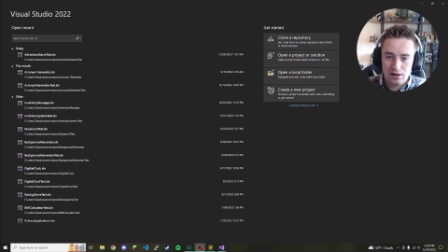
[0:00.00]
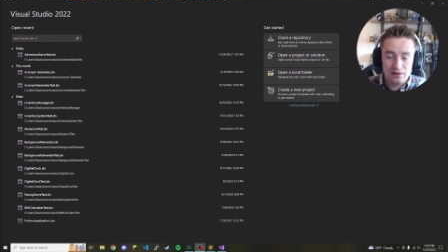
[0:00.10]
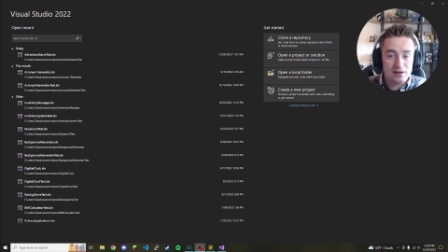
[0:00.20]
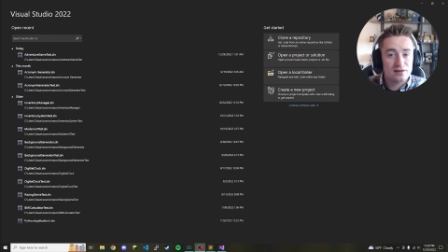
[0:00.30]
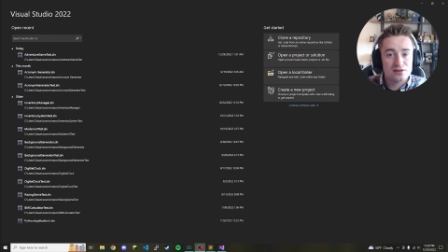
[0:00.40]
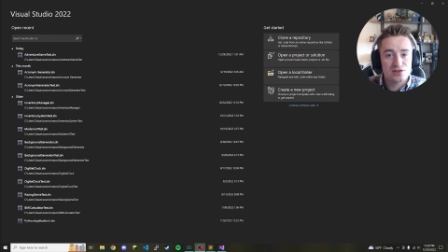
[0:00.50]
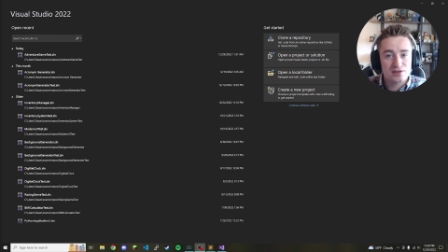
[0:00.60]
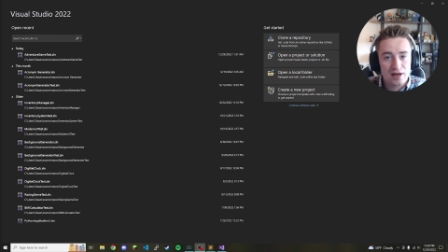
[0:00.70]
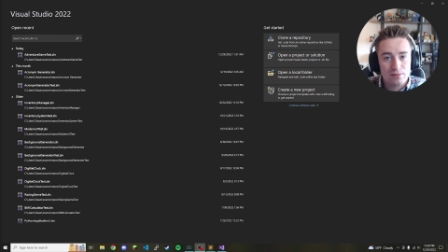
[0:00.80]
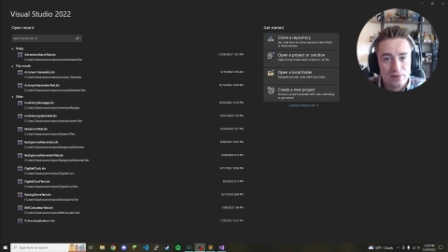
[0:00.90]
And yeah, let's
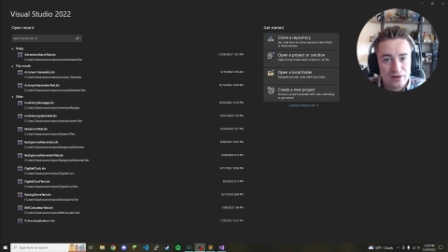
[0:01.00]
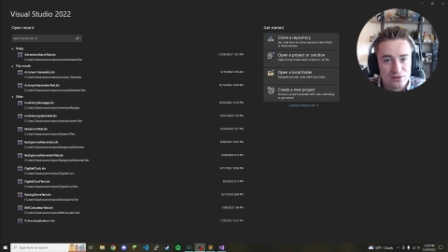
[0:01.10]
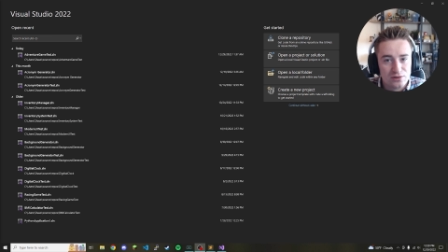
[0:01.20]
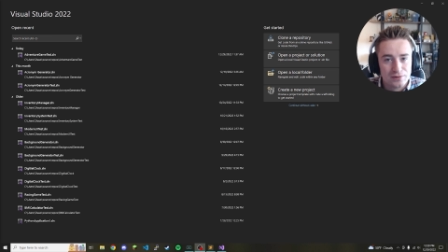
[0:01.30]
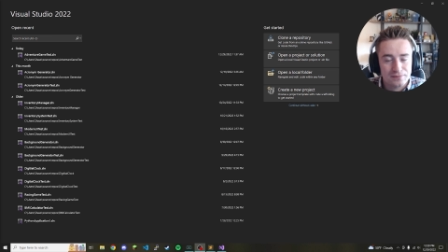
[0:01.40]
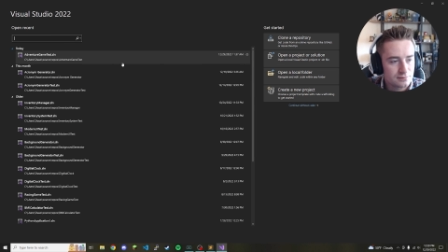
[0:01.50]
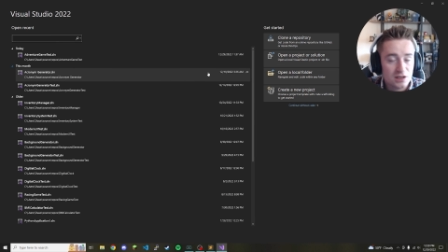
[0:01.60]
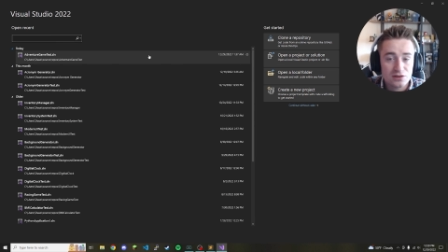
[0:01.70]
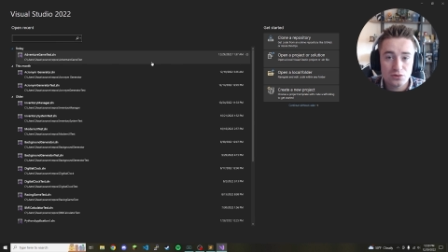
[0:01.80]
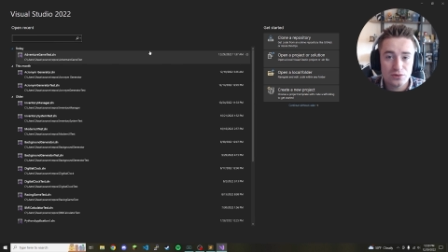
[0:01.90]
just hop right into it.
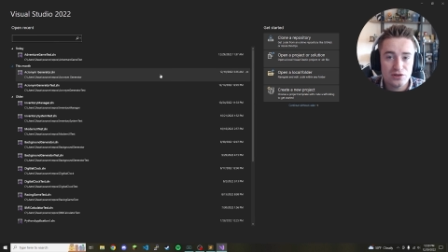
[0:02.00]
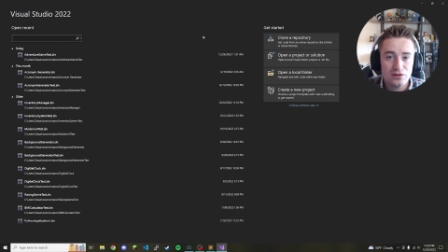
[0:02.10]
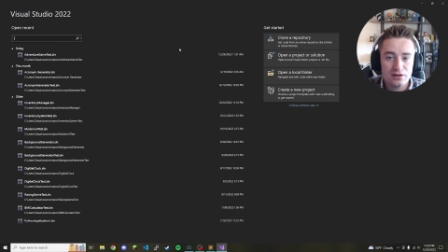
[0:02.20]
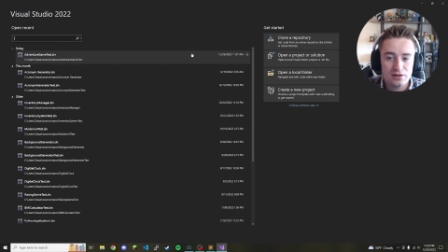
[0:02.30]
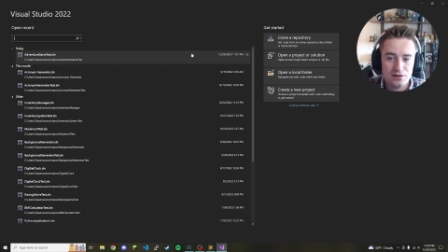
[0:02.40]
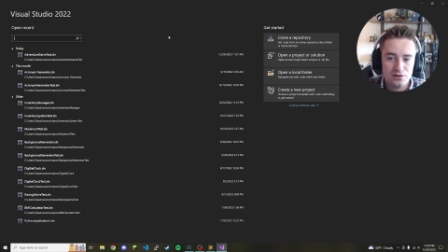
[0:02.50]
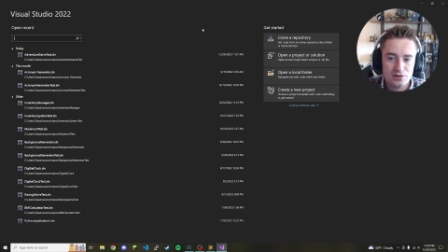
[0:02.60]
So what you need to do